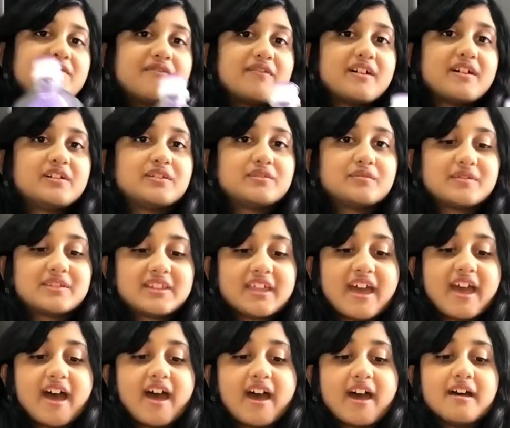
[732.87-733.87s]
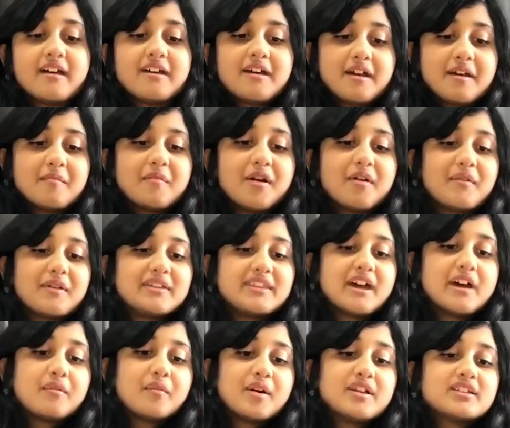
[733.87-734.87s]
filled with air. But when
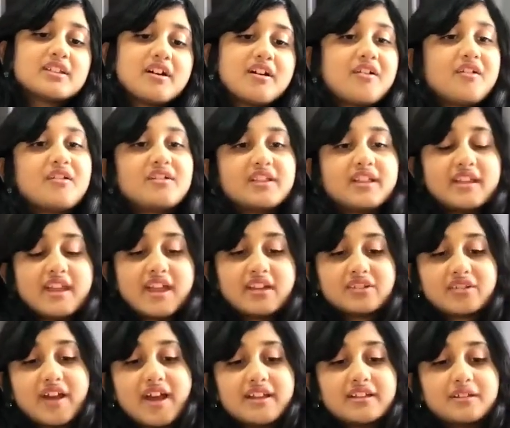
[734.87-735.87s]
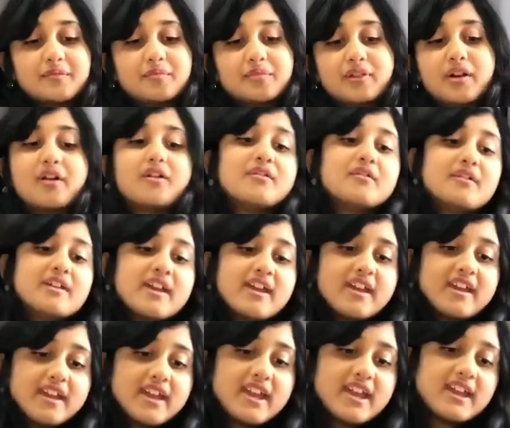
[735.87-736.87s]
there was a hole and I tried to blow,
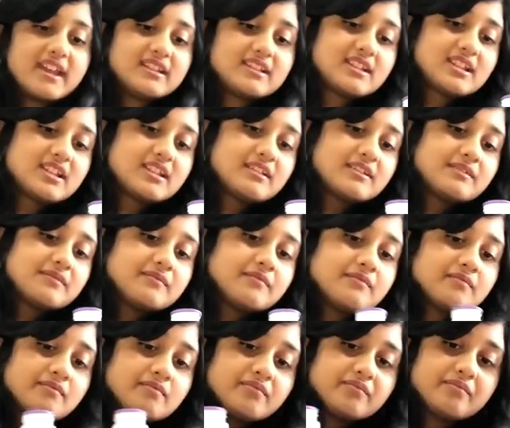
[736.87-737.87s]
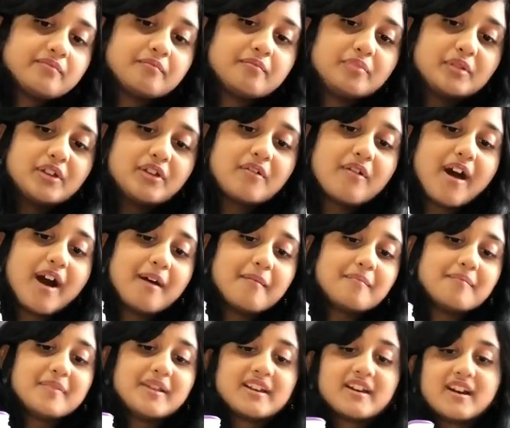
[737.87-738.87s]
it blew
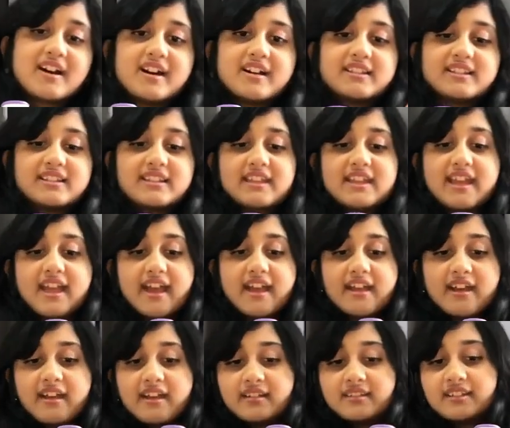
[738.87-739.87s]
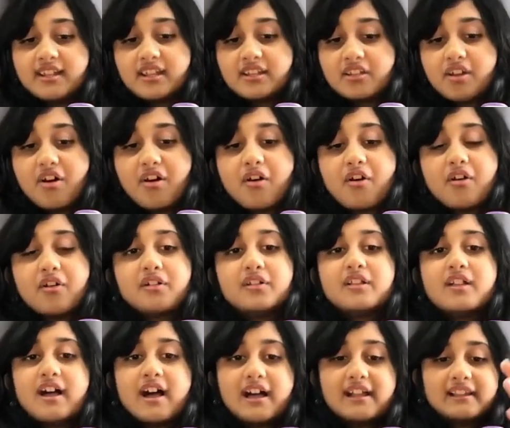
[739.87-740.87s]
up because this hole
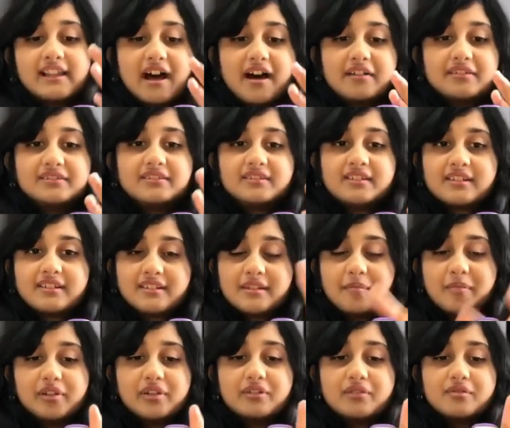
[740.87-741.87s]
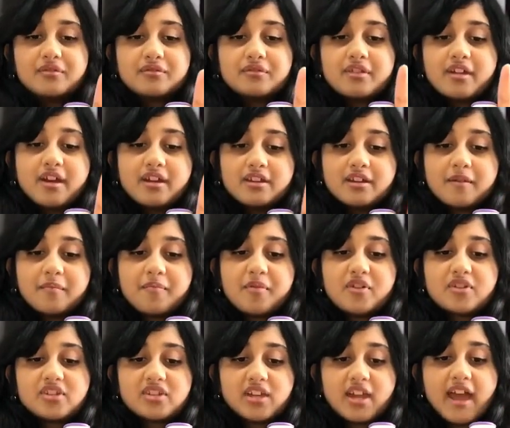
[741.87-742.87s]
allowed the balloon to
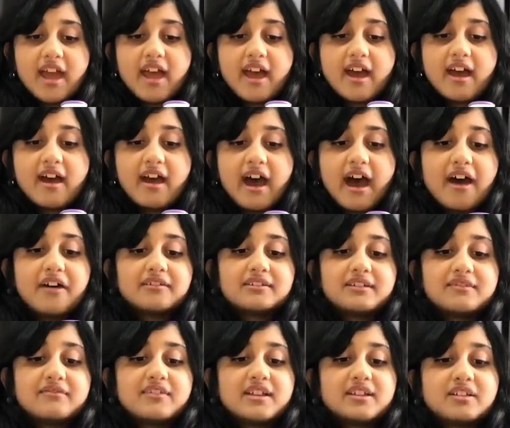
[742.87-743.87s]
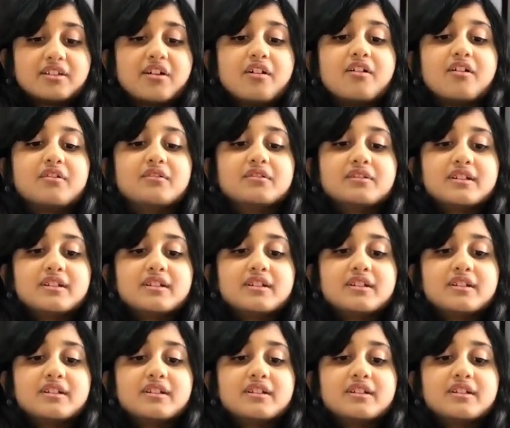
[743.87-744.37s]
push air out of this hole.